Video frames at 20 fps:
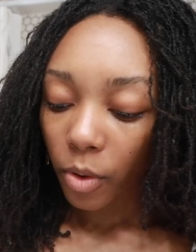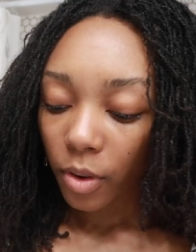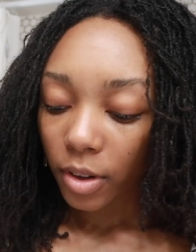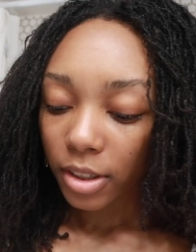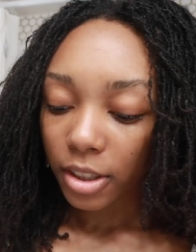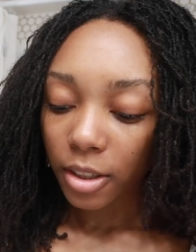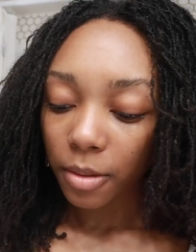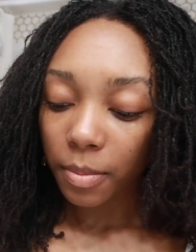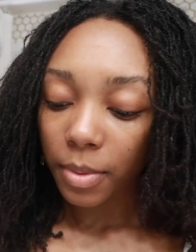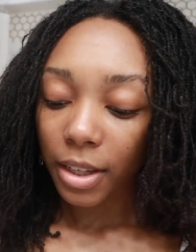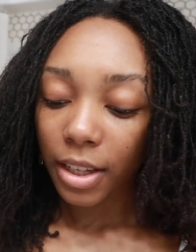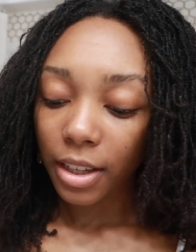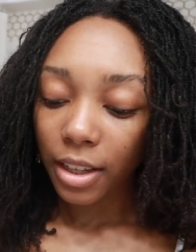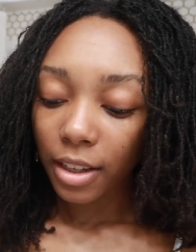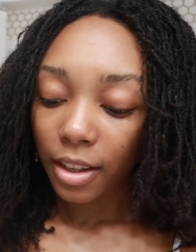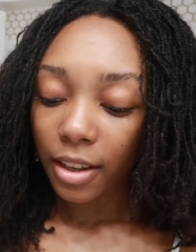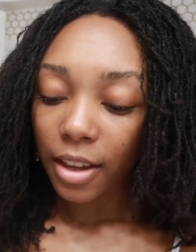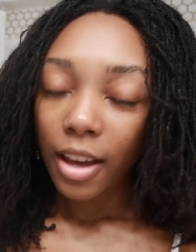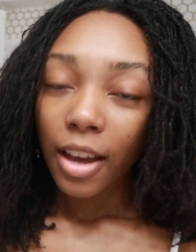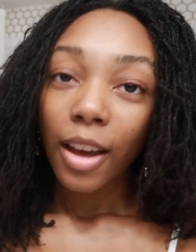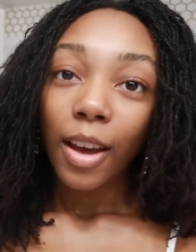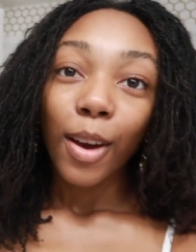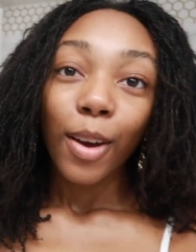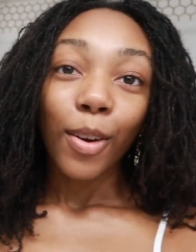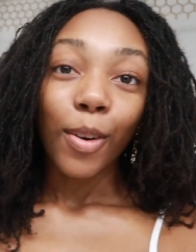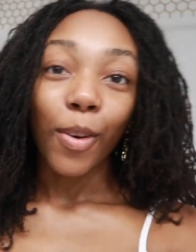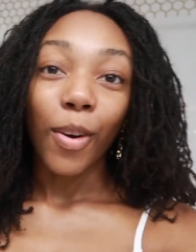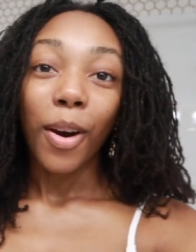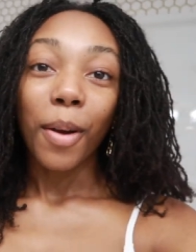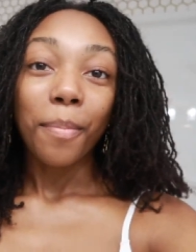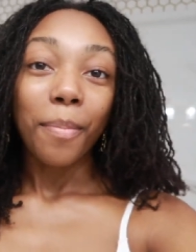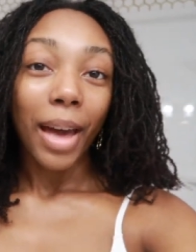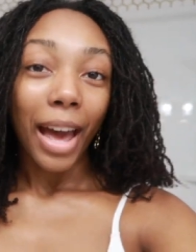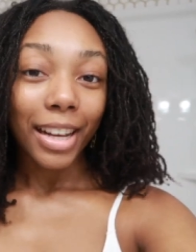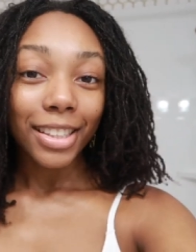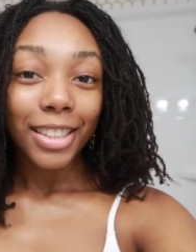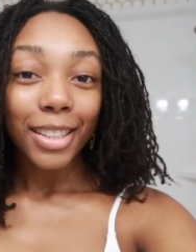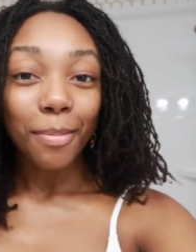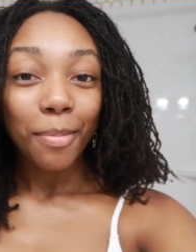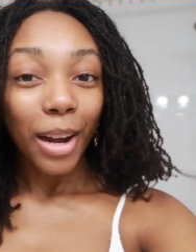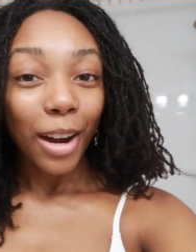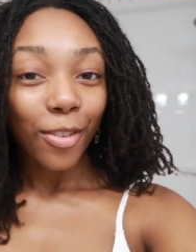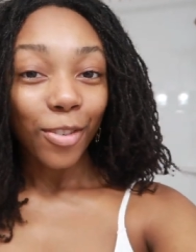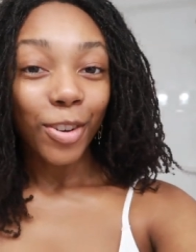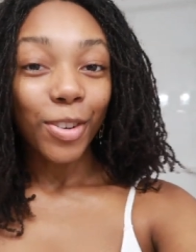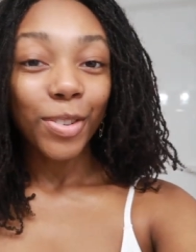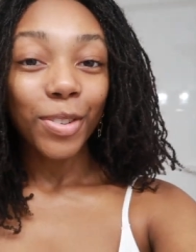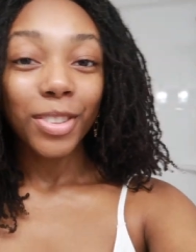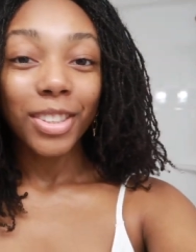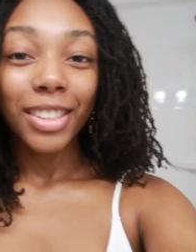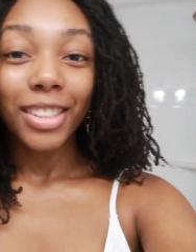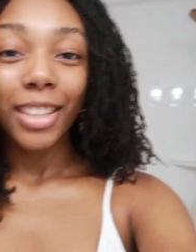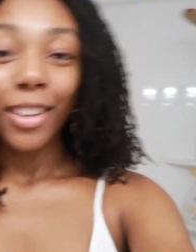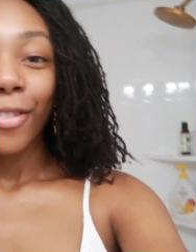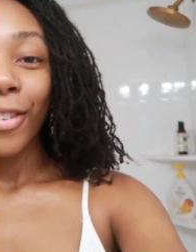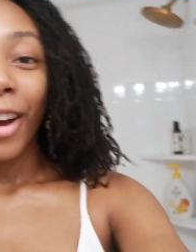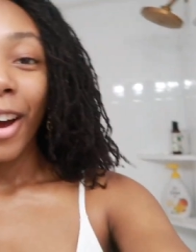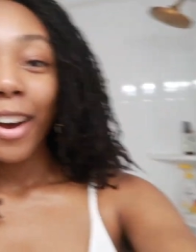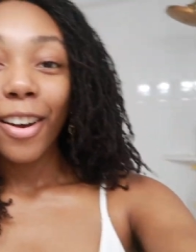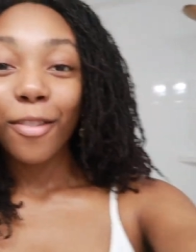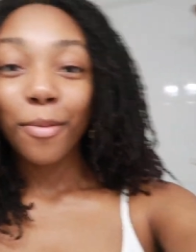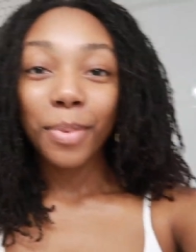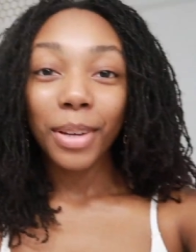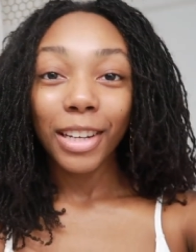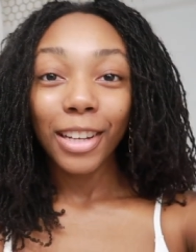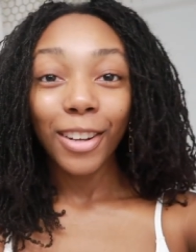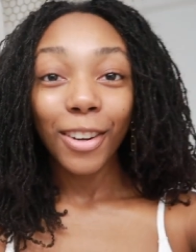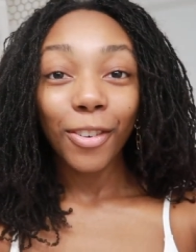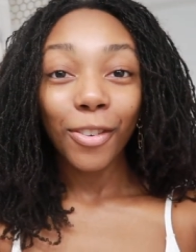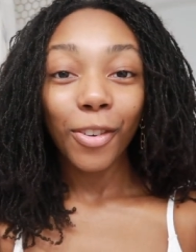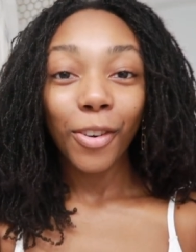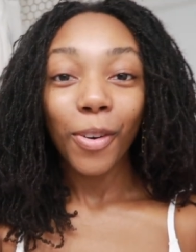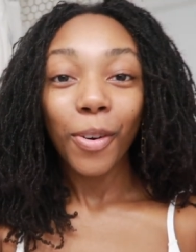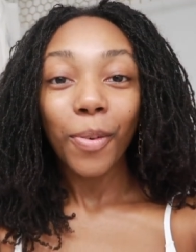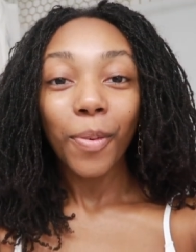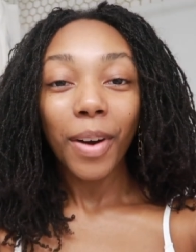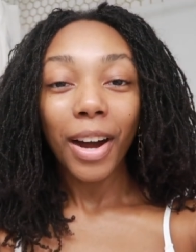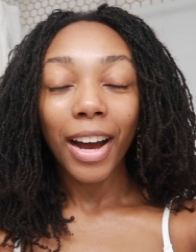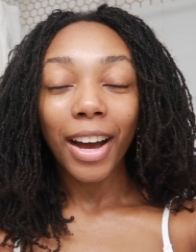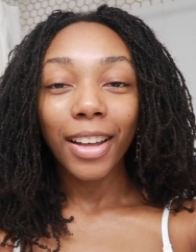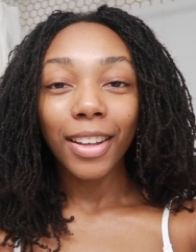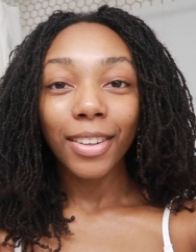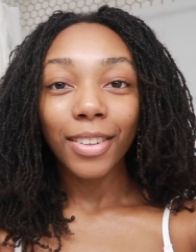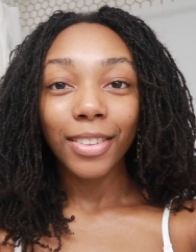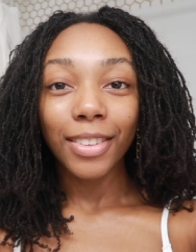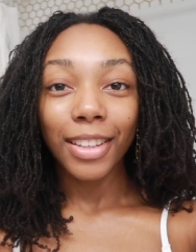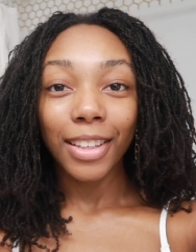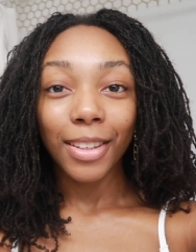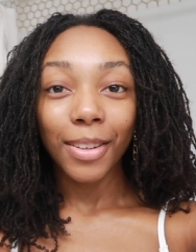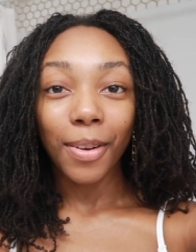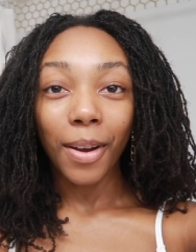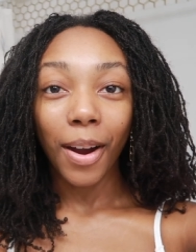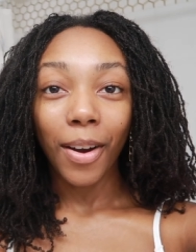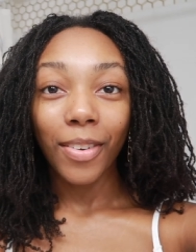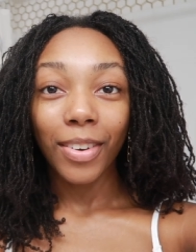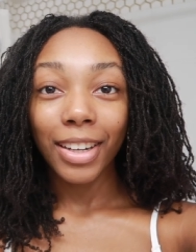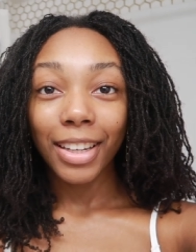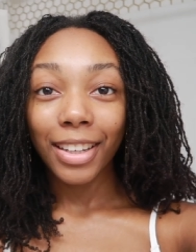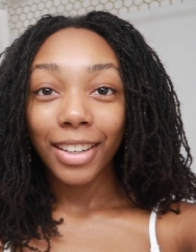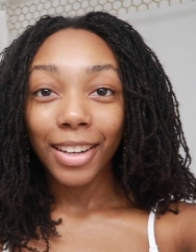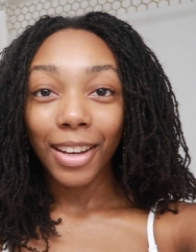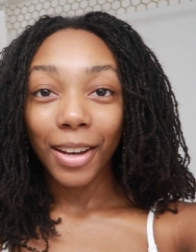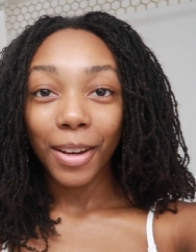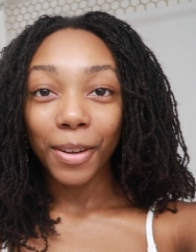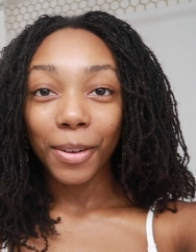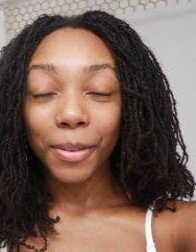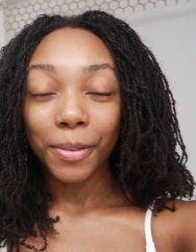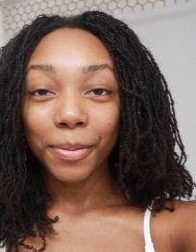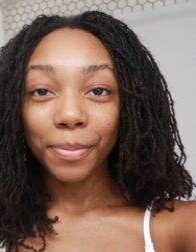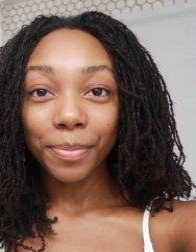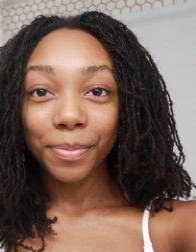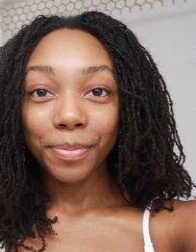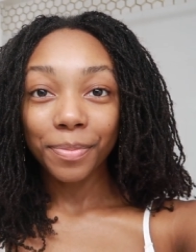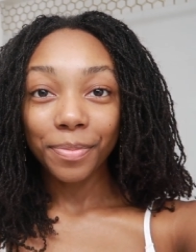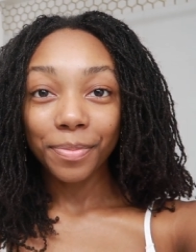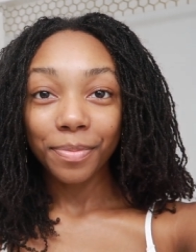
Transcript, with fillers: going to be going back to my roots. If y'all have been here for a while, then you already know